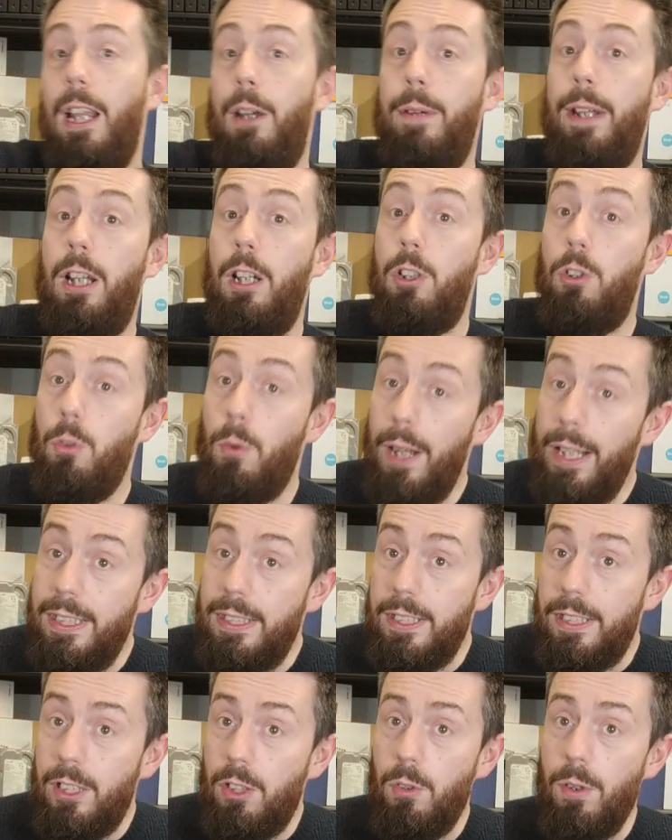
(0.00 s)
allowing a
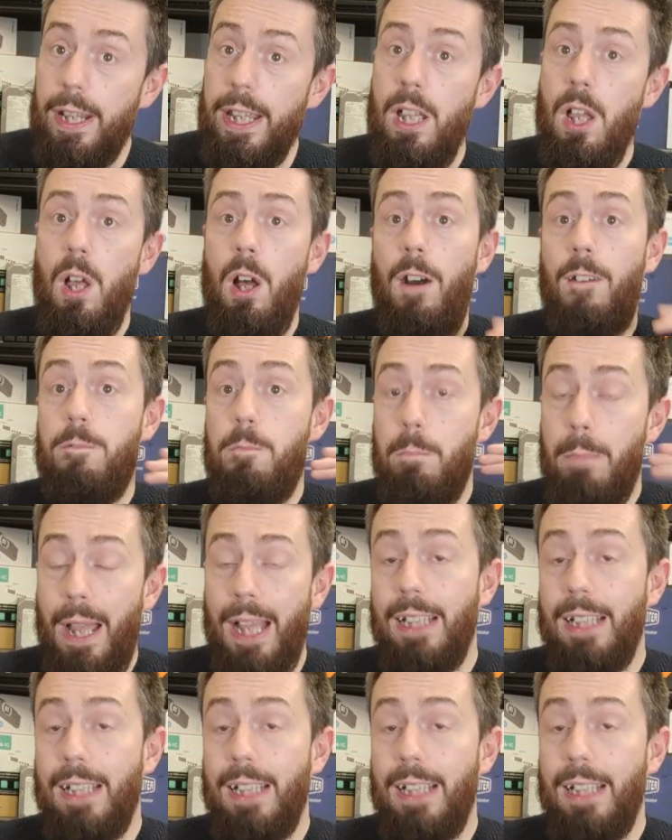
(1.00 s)
greater degree of